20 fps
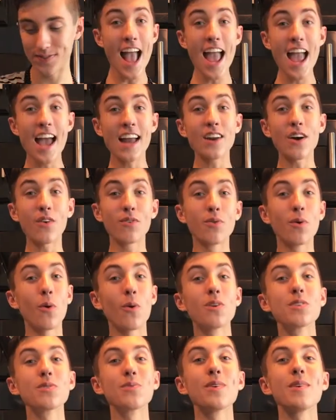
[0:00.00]
And of
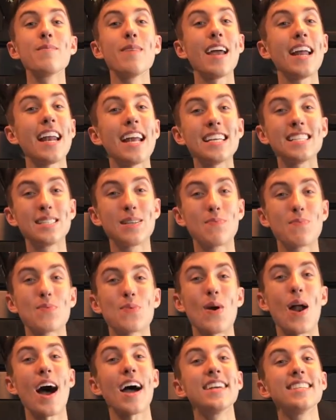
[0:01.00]
course we made a
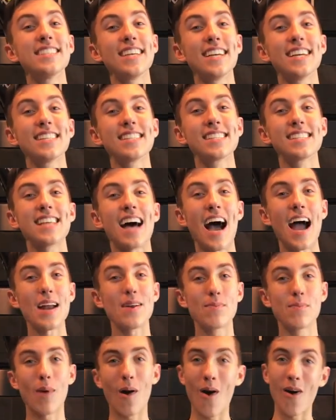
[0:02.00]
surprise
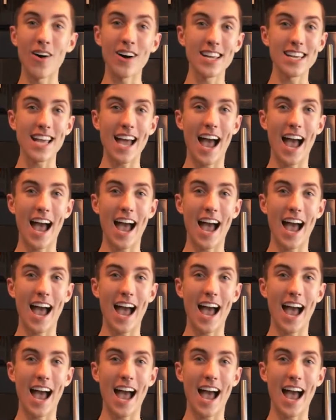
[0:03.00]
inside party